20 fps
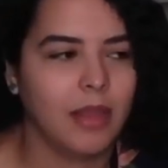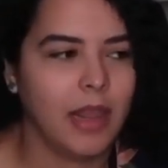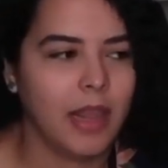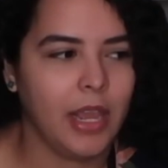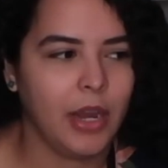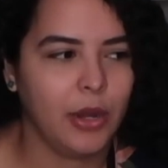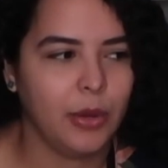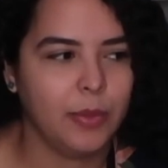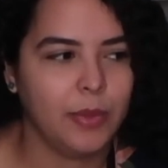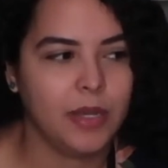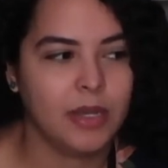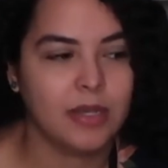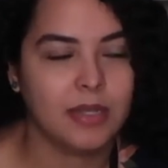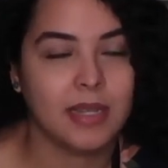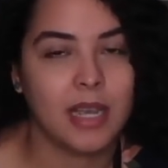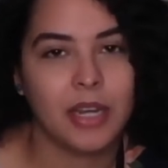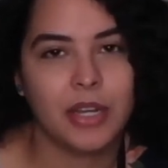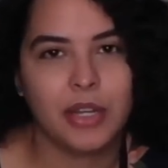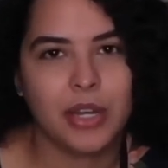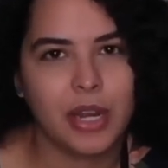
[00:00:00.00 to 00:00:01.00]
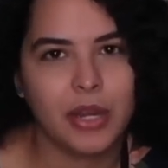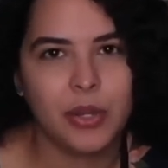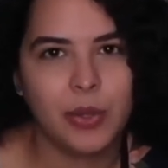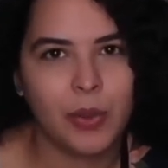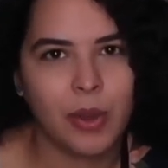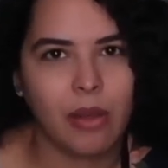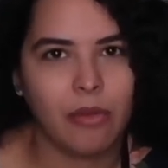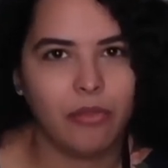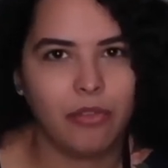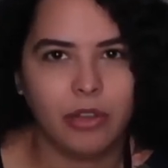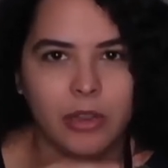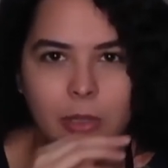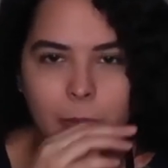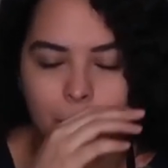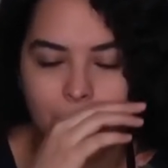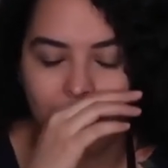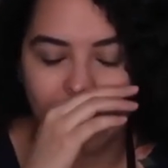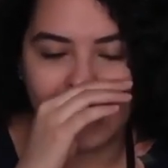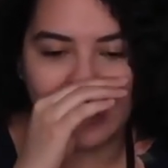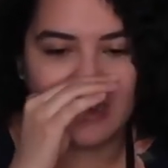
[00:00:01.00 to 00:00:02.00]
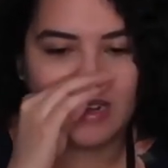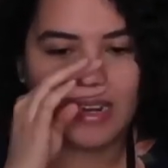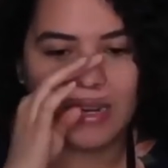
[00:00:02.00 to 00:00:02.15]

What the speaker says: there because I knew how everything would end.